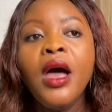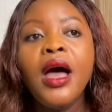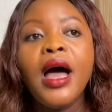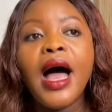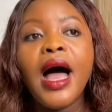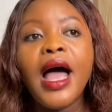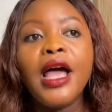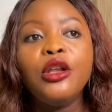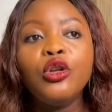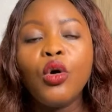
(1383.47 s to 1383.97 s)

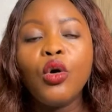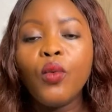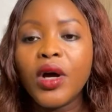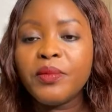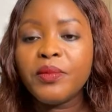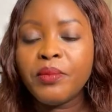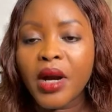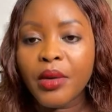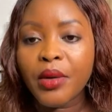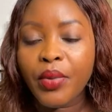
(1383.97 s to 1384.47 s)
I know
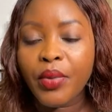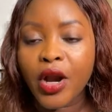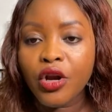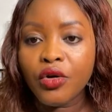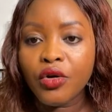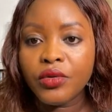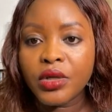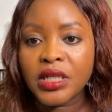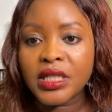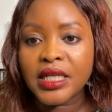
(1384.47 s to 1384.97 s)
what my
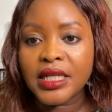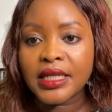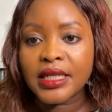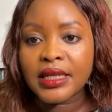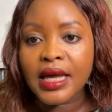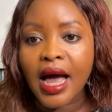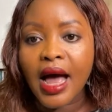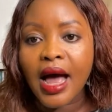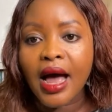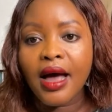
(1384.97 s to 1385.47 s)
priorities
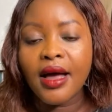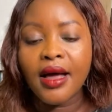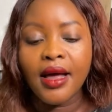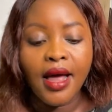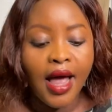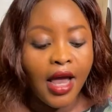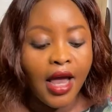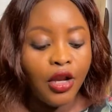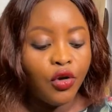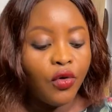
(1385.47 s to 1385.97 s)
are.
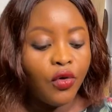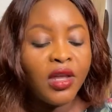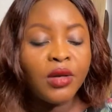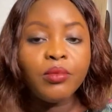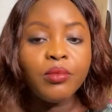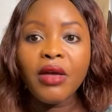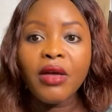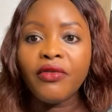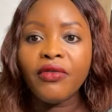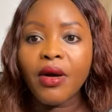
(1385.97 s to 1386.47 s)
I know that
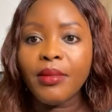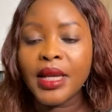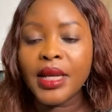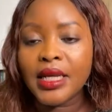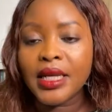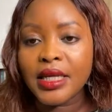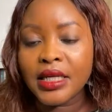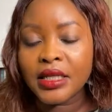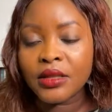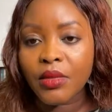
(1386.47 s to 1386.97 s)
my
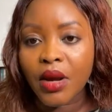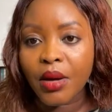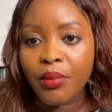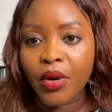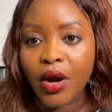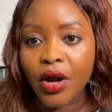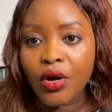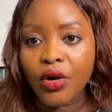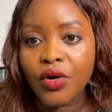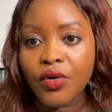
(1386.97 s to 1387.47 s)
family is my
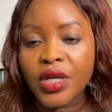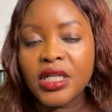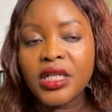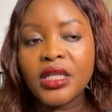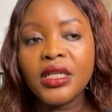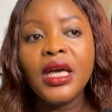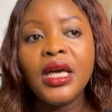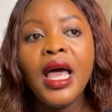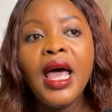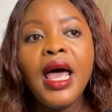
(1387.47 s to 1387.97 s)

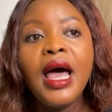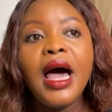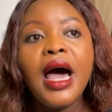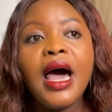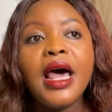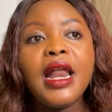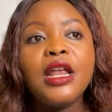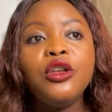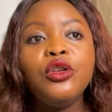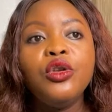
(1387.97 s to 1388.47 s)
priority,
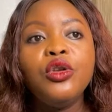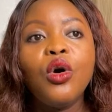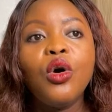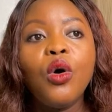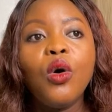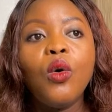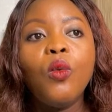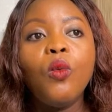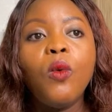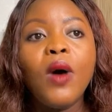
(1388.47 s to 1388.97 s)
and I
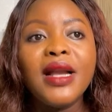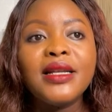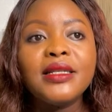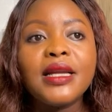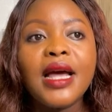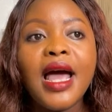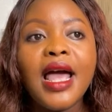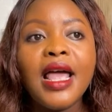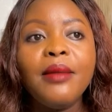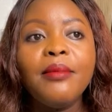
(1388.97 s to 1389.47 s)
know what
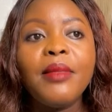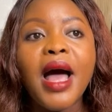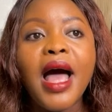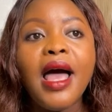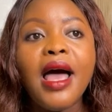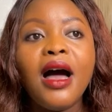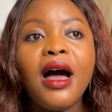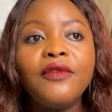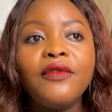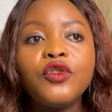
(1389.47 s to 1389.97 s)
time I
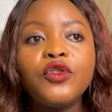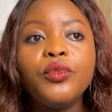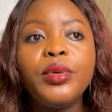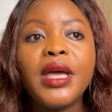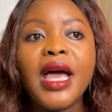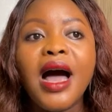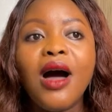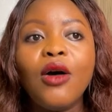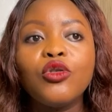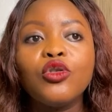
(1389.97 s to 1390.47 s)
have to
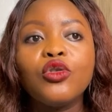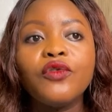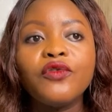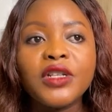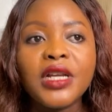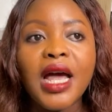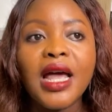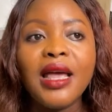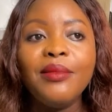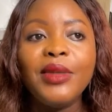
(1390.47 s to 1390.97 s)
be out of
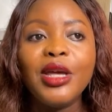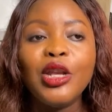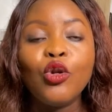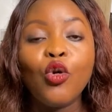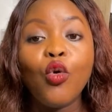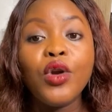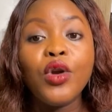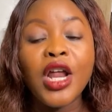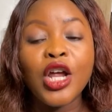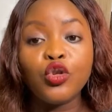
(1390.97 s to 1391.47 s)
time in
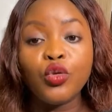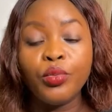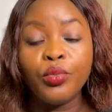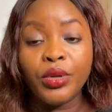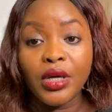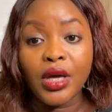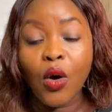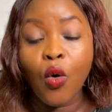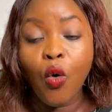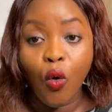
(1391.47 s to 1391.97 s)
order to
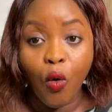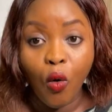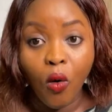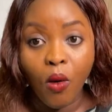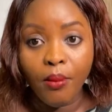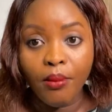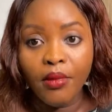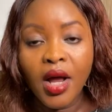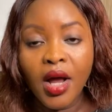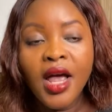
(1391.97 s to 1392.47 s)
be home.